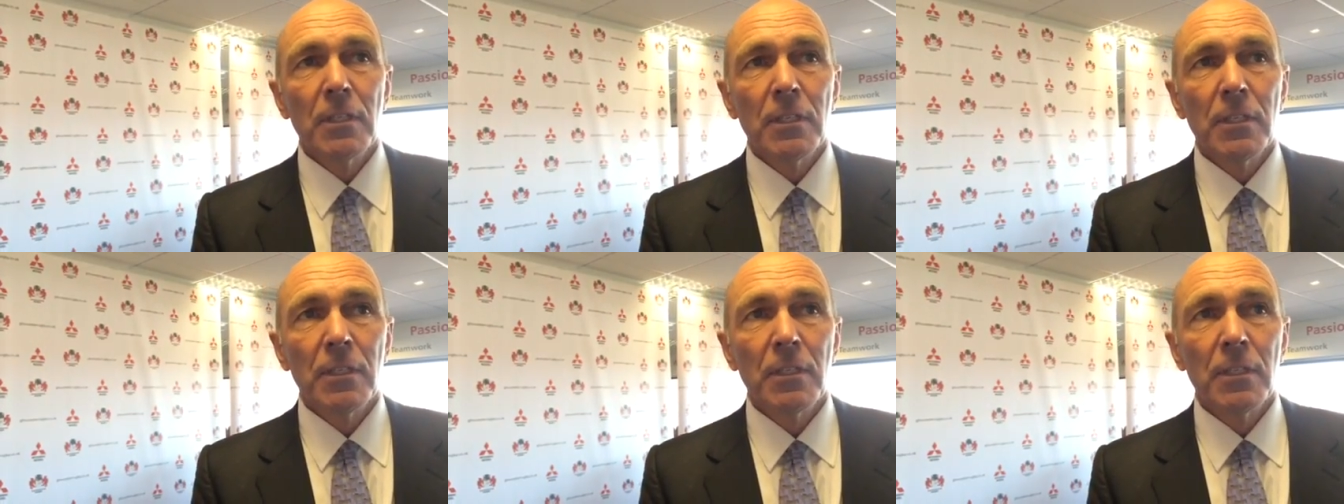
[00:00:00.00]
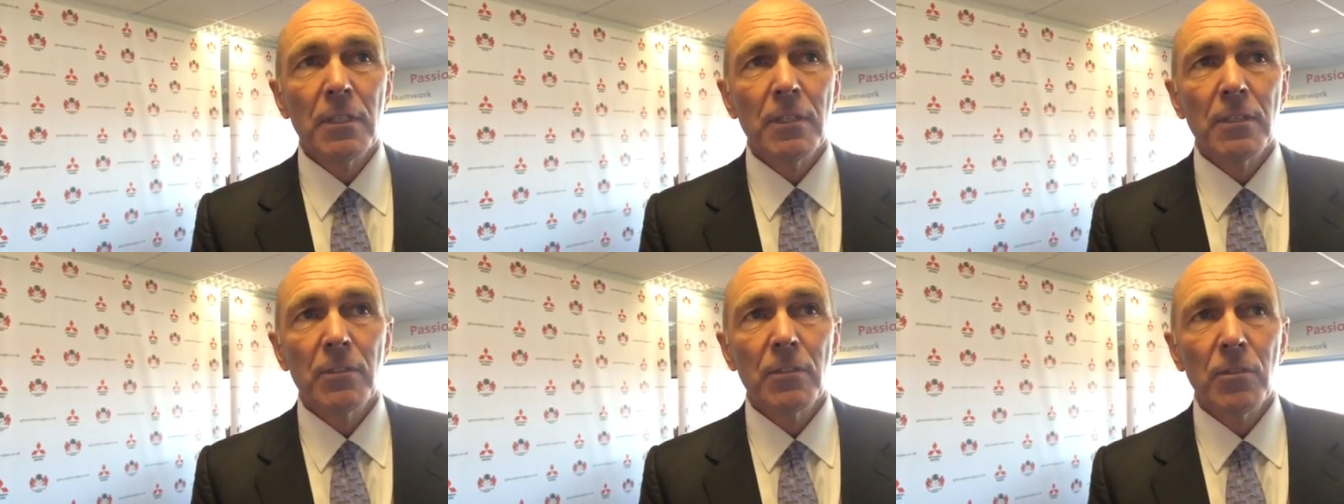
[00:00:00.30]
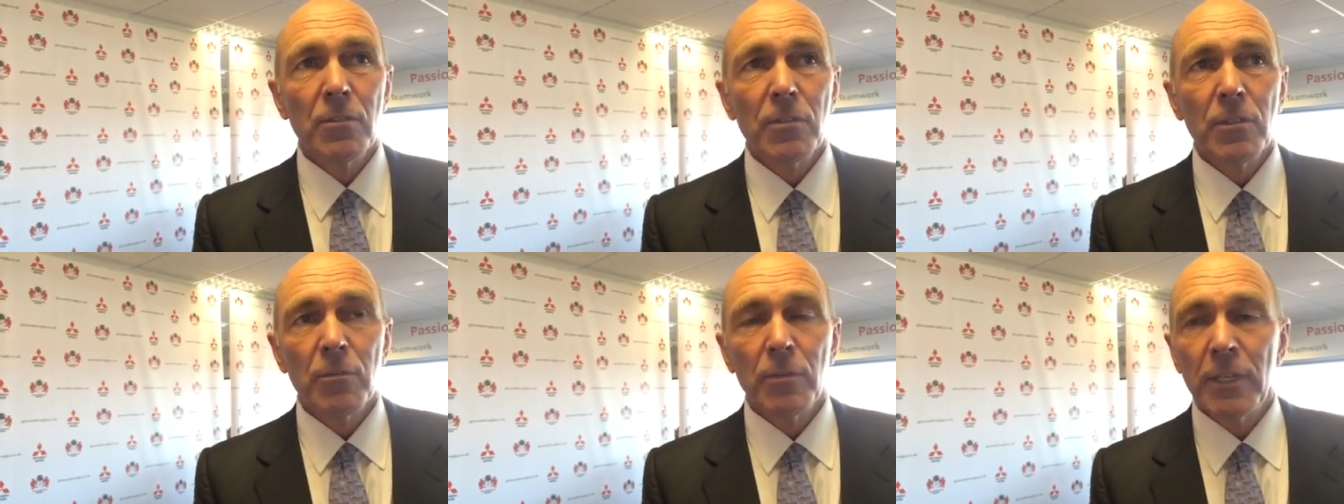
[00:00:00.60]
uh,
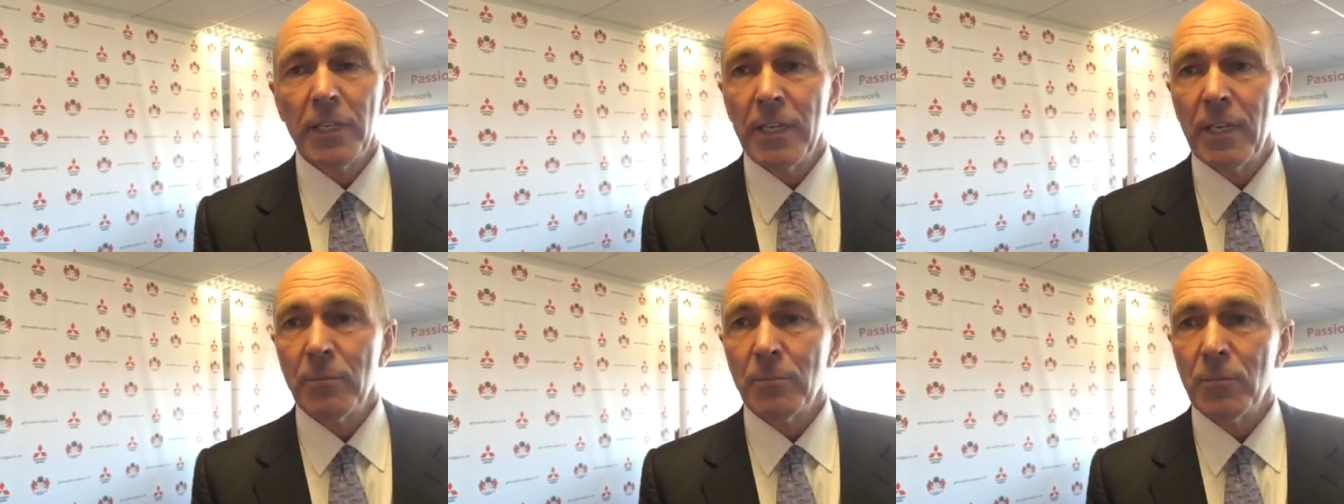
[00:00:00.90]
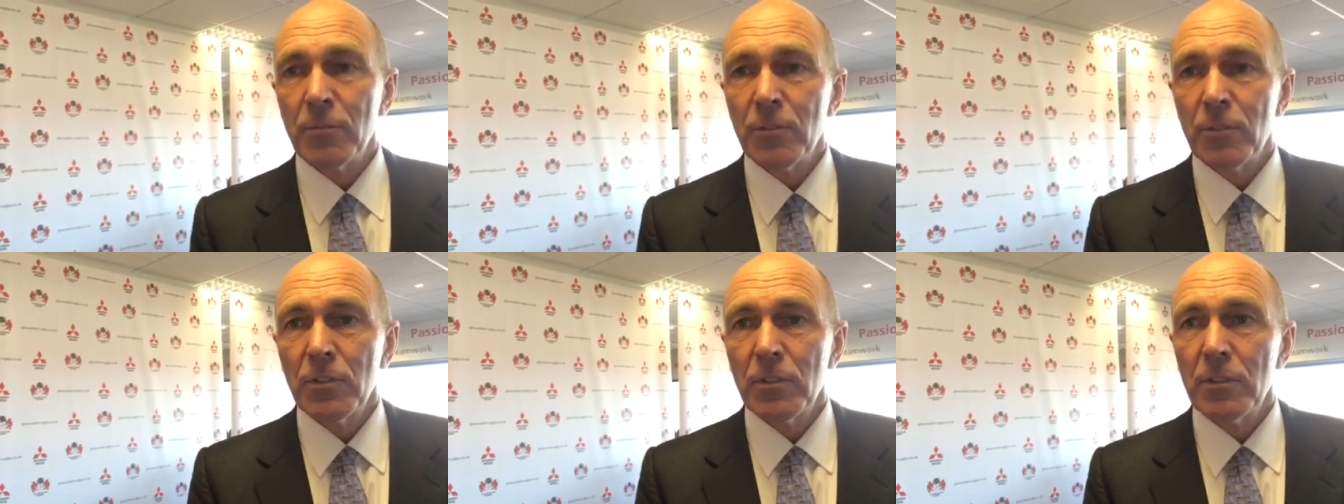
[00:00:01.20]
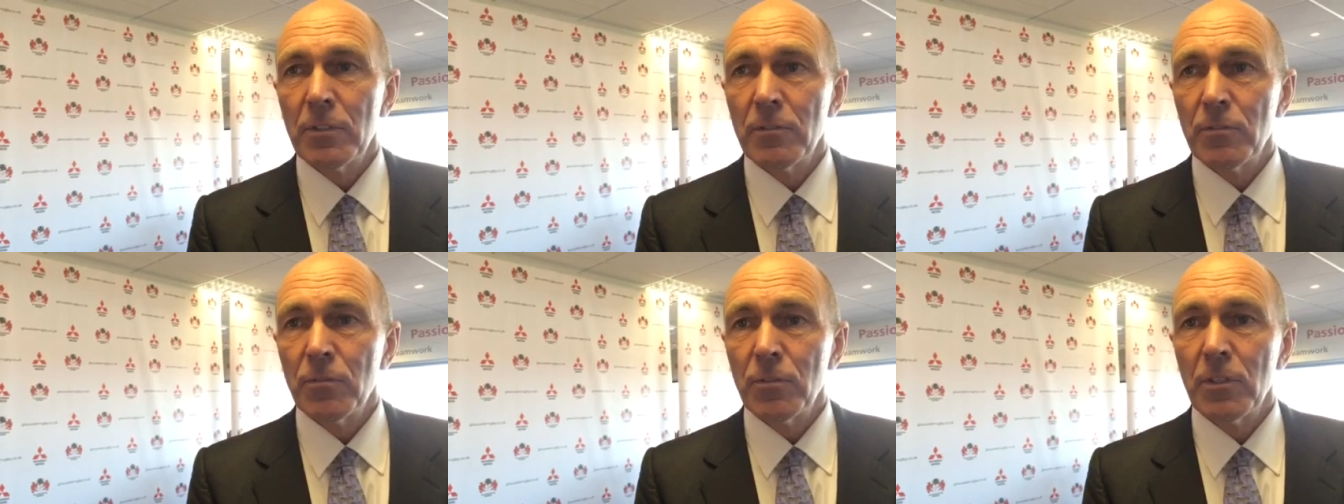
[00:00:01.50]
nothing really happened for,
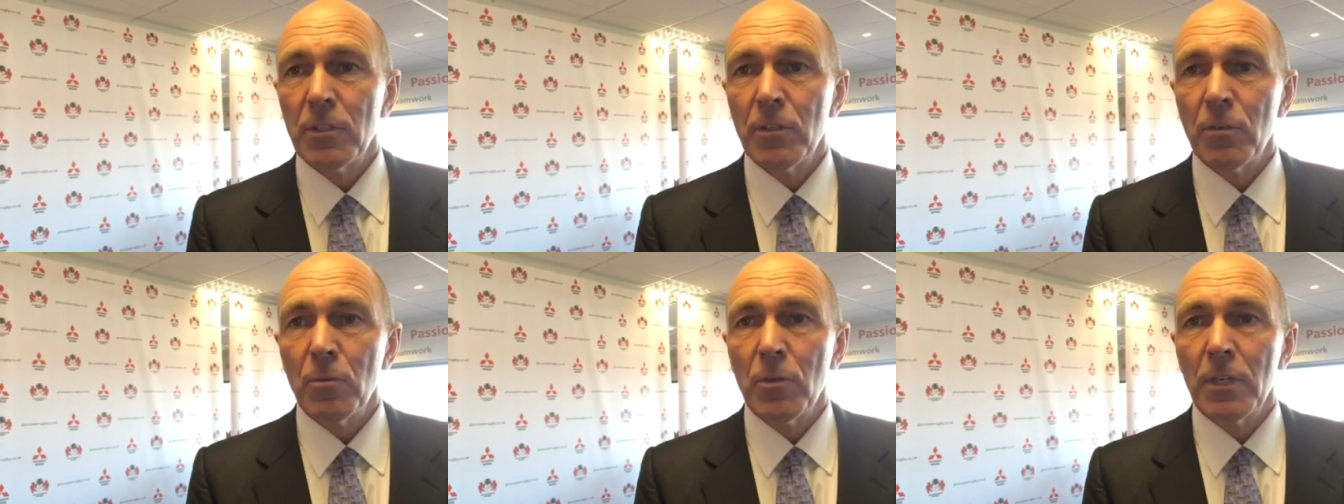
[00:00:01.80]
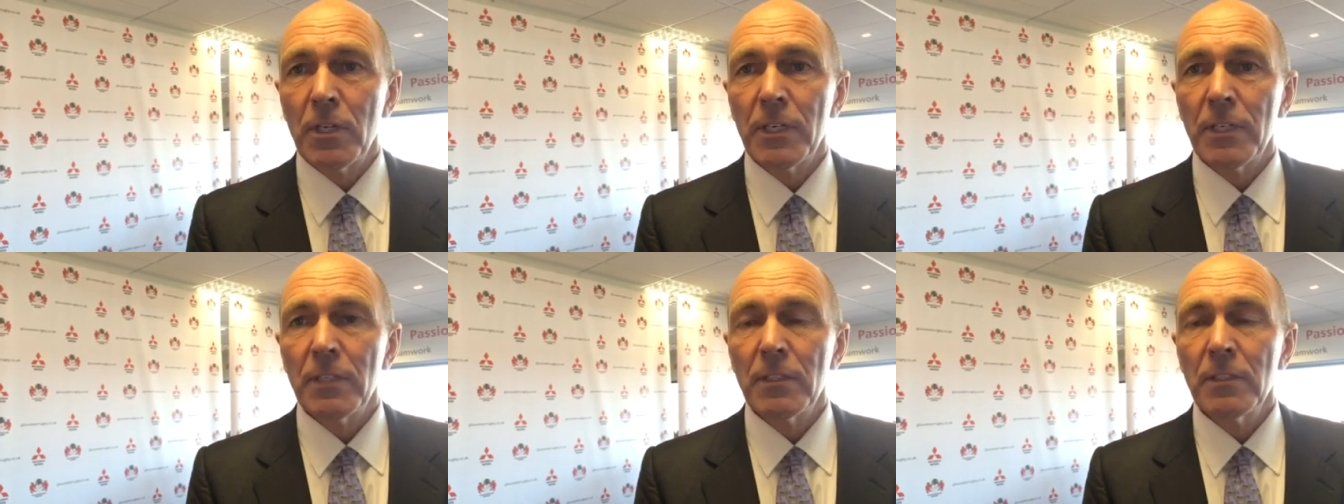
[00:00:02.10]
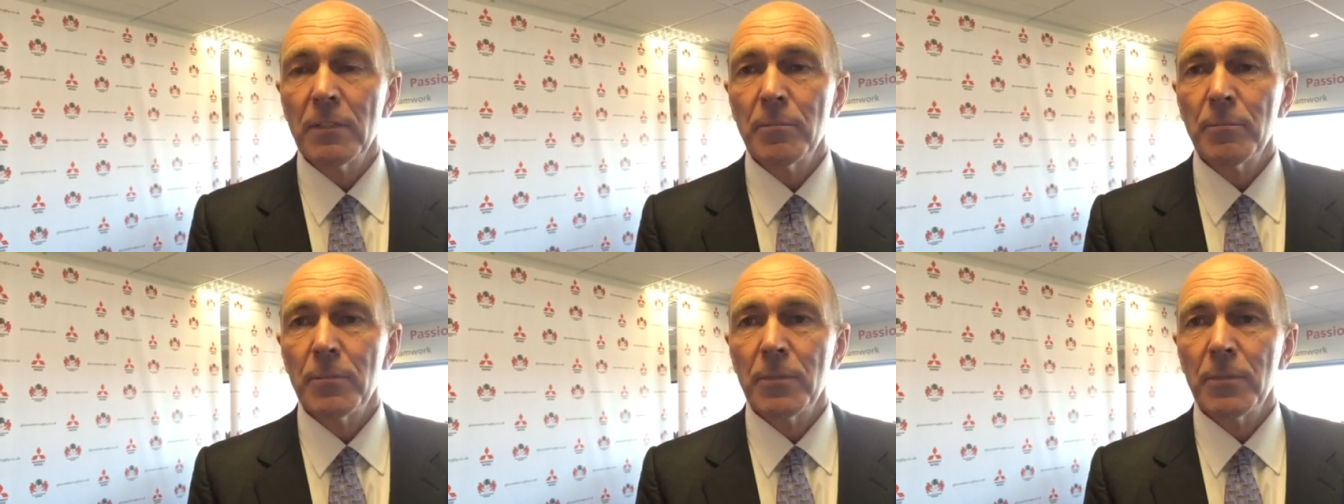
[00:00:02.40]
for a little while.